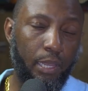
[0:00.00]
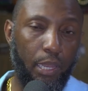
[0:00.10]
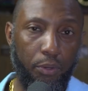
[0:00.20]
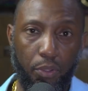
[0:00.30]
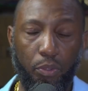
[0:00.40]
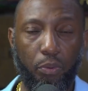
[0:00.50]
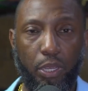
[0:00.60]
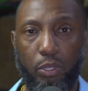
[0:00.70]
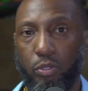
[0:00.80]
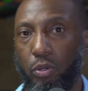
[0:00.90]
Another
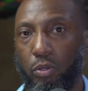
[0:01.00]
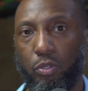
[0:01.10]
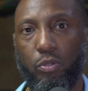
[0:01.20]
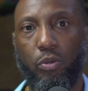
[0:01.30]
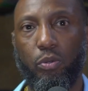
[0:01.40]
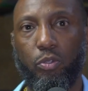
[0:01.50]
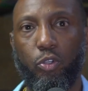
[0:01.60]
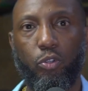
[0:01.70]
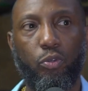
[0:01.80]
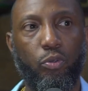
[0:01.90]
way is also
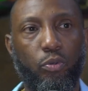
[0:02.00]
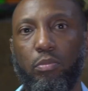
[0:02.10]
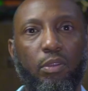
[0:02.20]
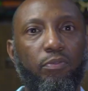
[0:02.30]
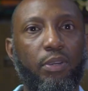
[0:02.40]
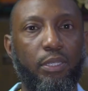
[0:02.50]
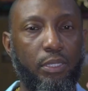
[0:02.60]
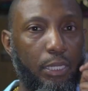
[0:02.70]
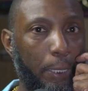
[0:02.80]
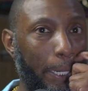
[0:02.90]
to
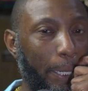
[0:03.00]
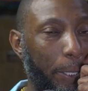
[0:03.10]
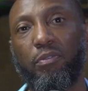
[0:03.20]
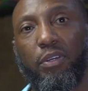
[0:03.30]
invest it in